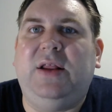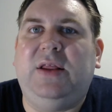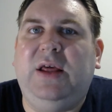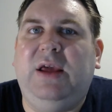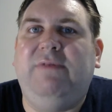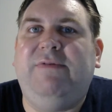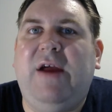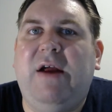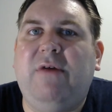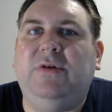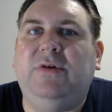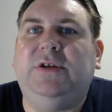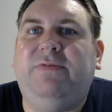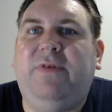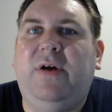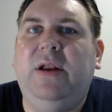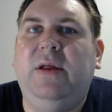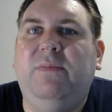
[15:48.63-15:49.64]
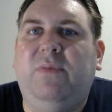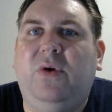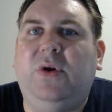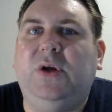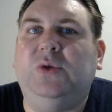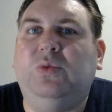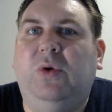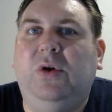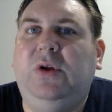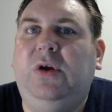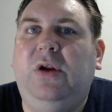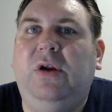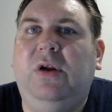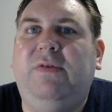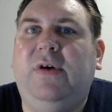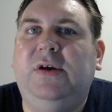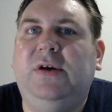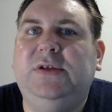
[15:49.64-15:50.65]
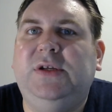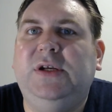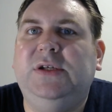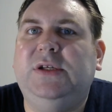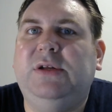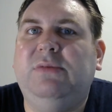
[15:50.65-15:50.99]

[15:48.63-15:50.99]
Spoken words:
the various funding bodies want universities